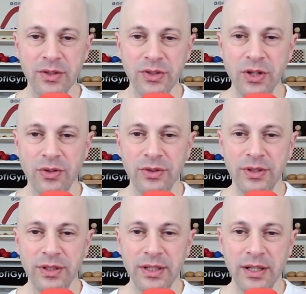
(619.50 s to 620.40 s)
So
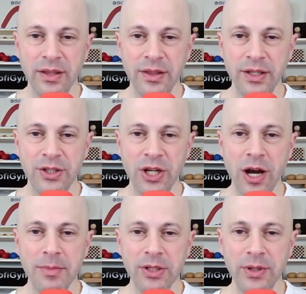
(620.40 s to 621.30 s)
the
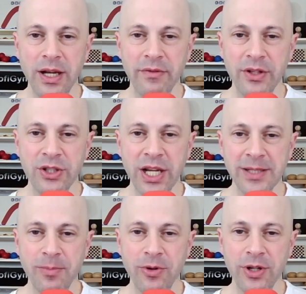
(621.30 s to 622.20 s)
geometry of the
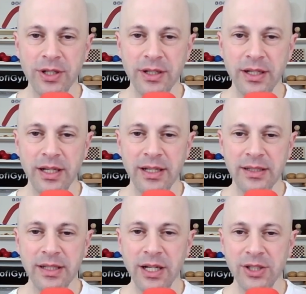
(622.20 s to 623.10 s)
chessboard
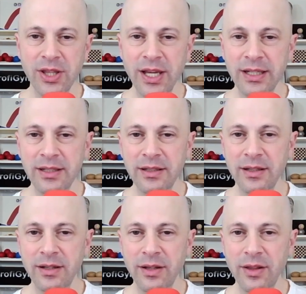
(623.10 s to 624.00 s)
is such that
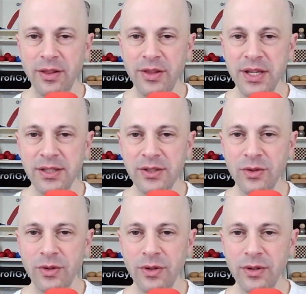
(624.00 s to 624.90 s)
this
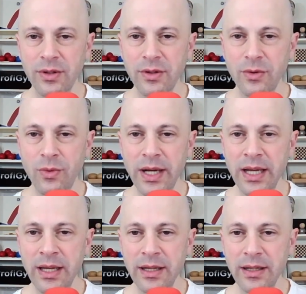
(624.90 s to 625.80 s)

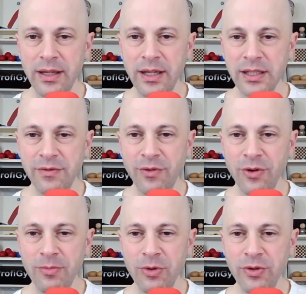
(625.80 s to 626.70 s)
way is
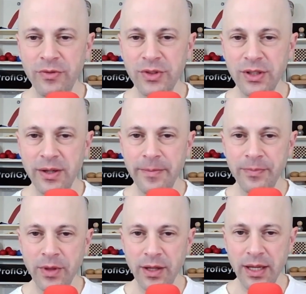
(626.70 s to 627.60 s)
4 moves
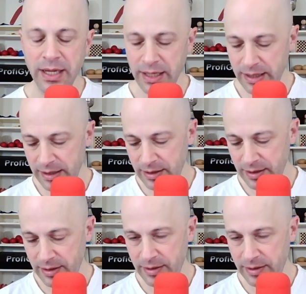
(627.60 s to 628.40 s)
and